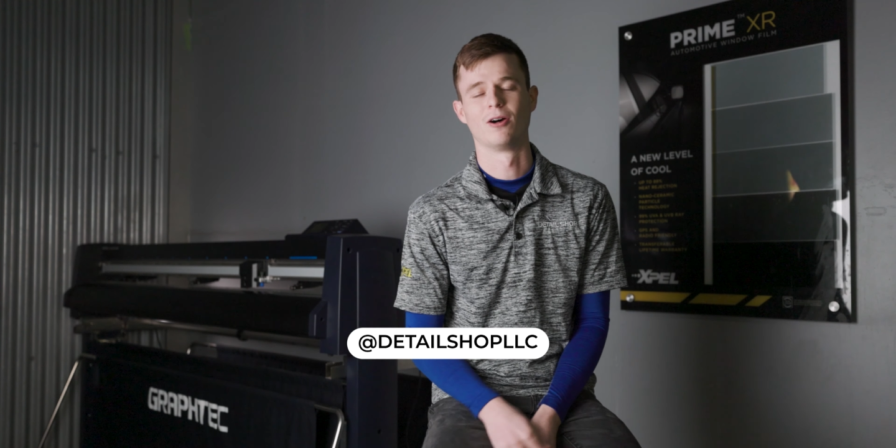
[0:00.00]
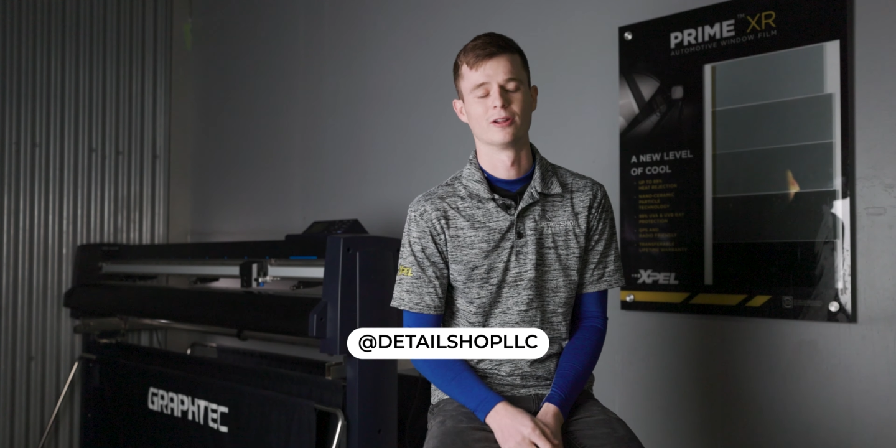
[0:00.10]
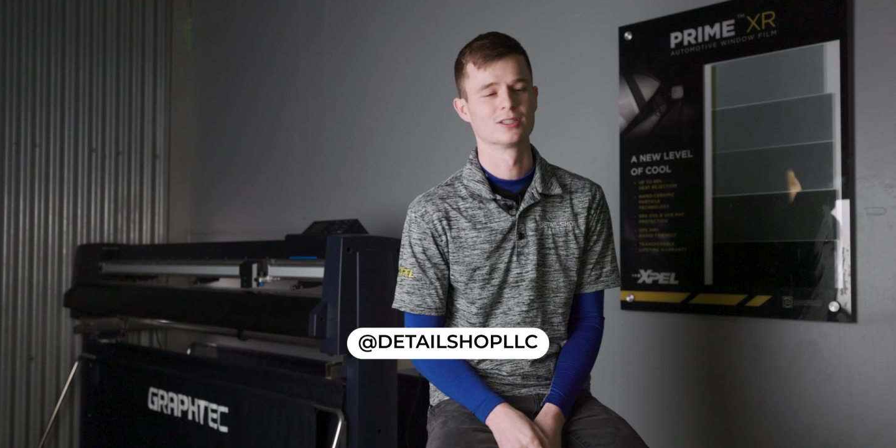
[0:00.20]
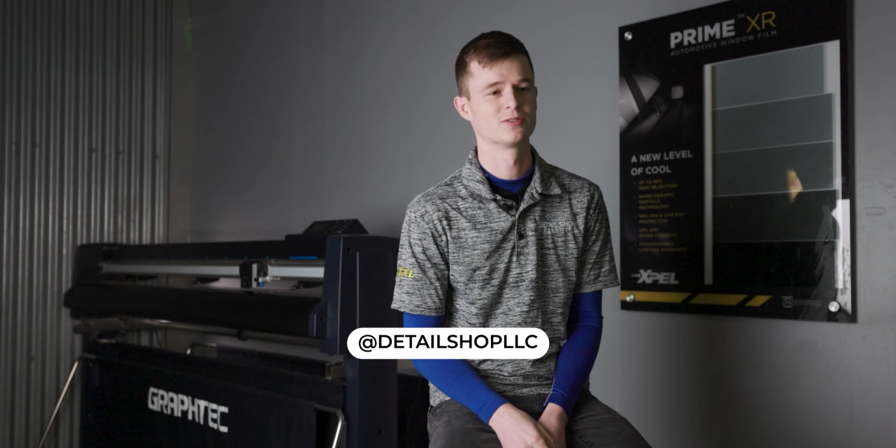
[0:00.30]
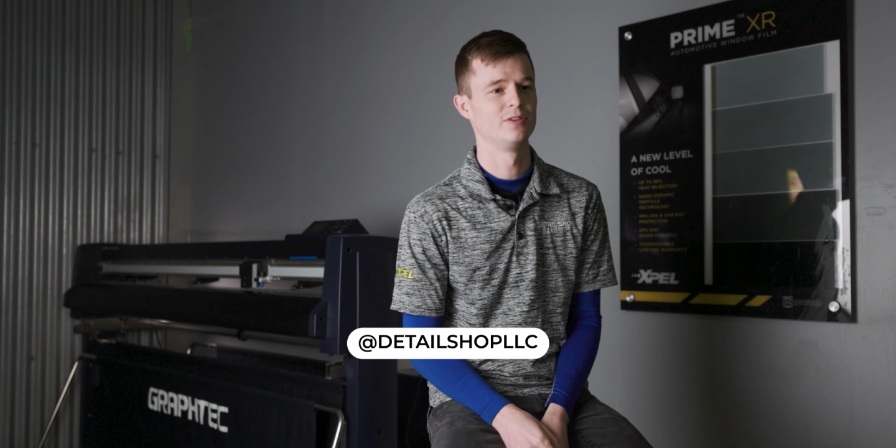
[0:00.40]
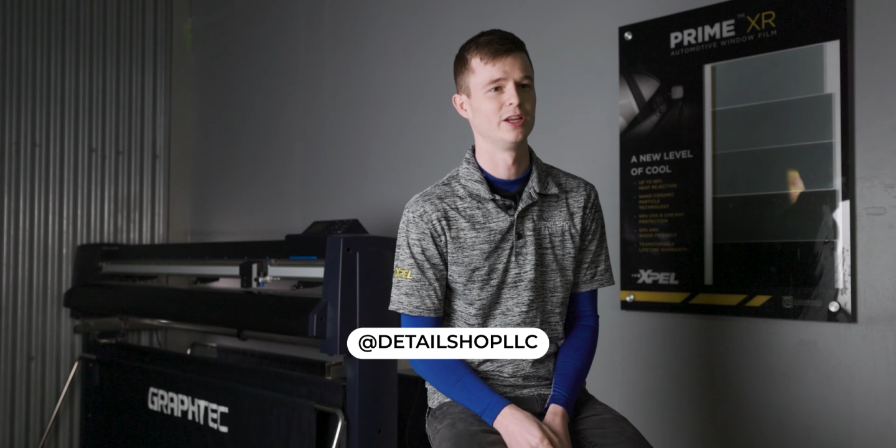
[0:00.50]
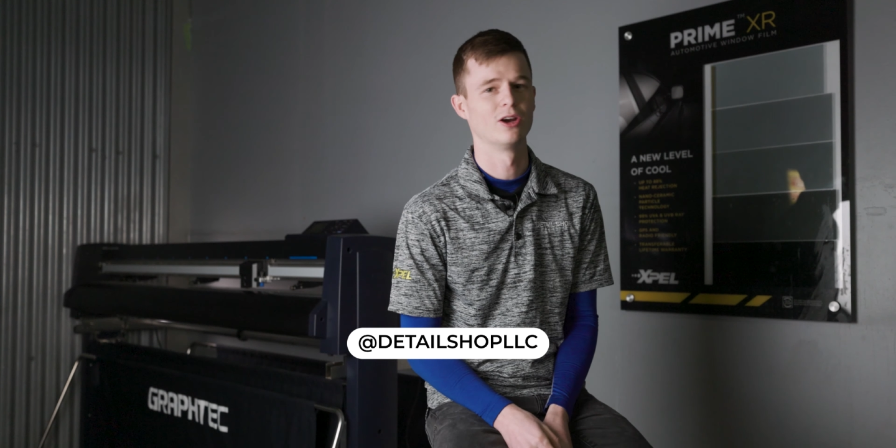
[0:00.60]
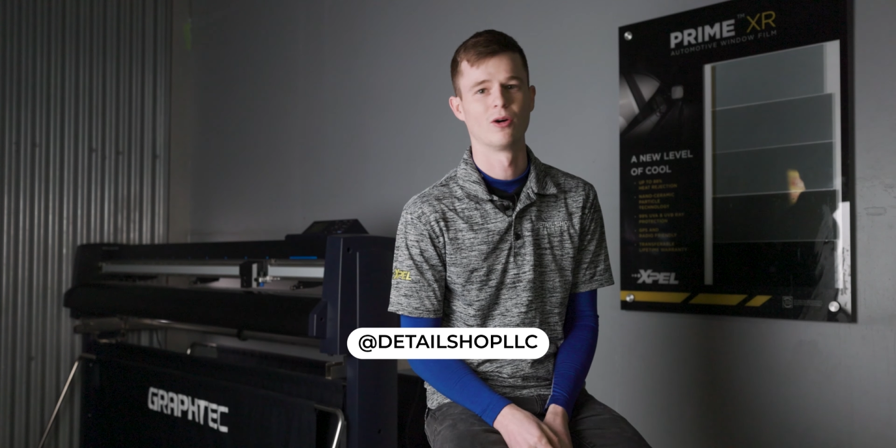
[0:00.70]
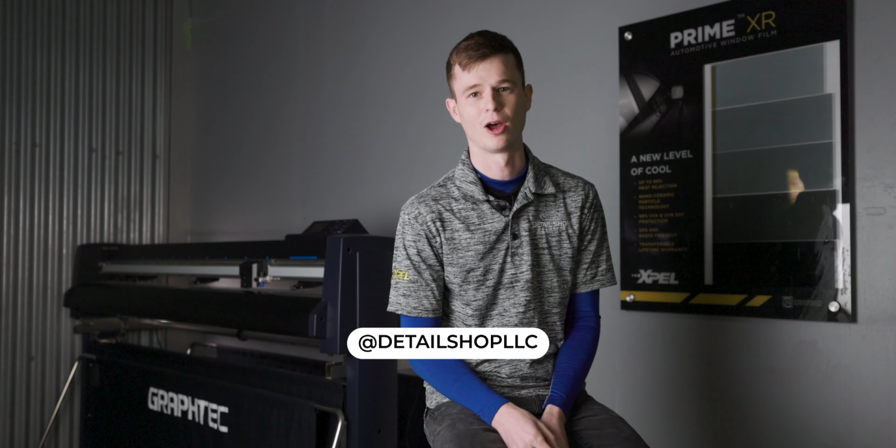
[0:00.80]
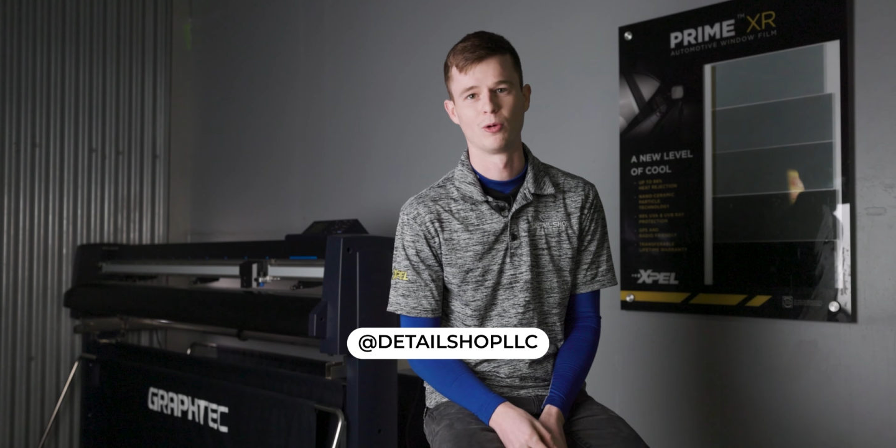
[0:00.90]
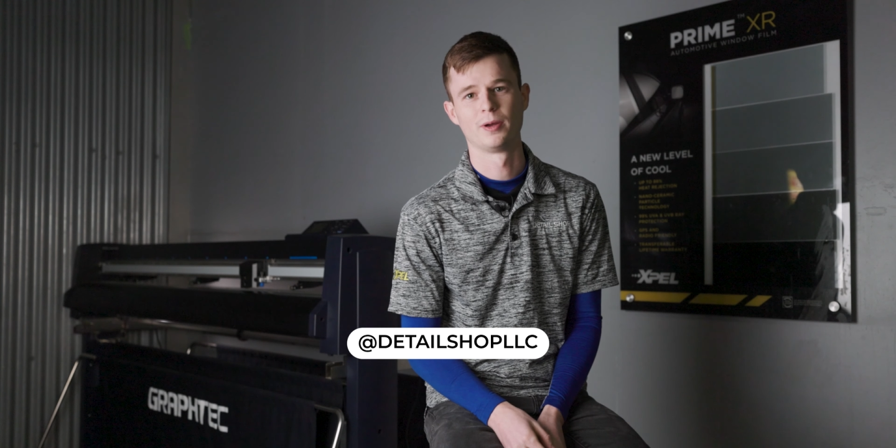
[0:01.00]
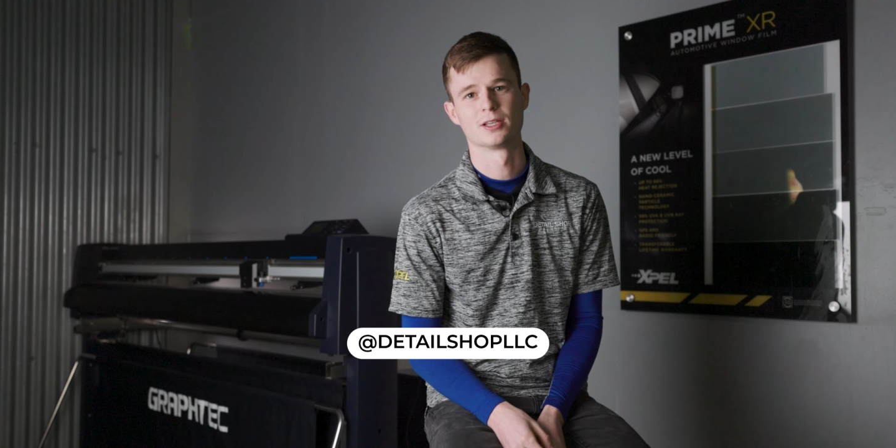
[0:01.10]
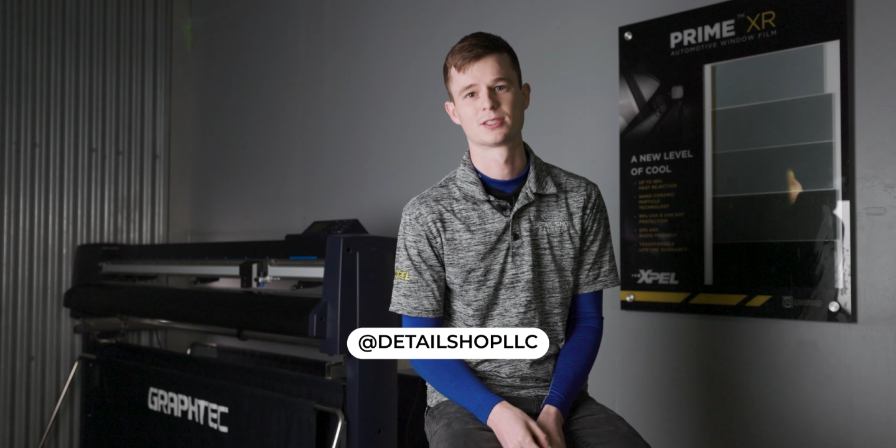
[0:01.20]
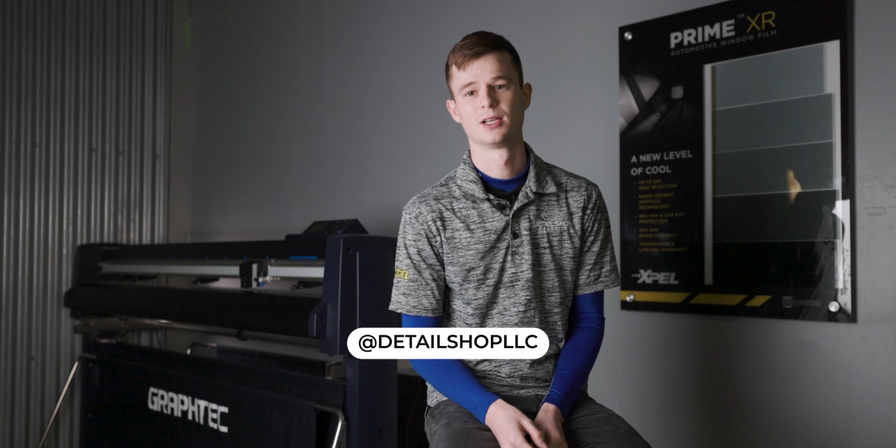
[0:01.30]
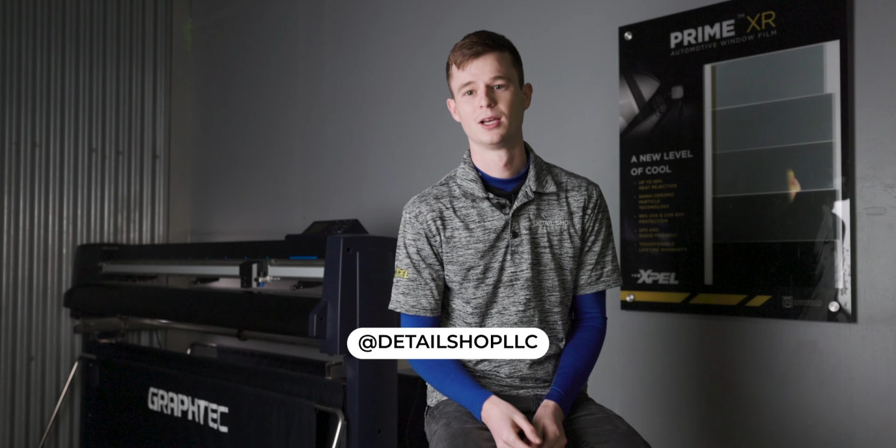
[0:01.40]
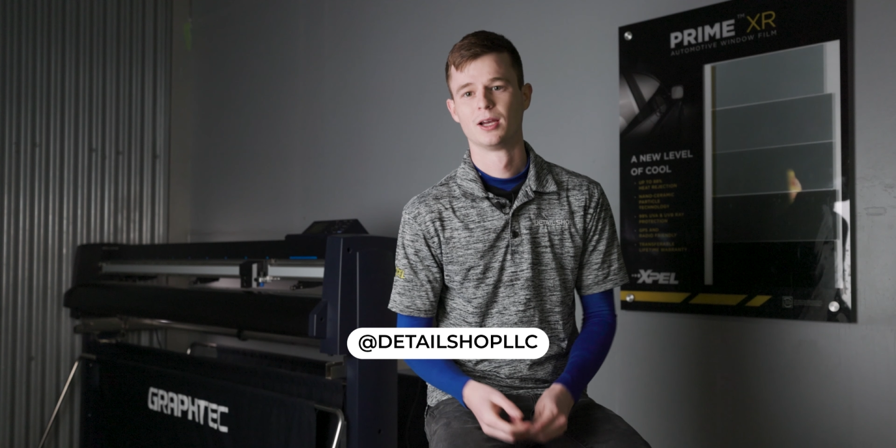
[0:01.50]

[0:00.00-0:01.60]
on this video. Help us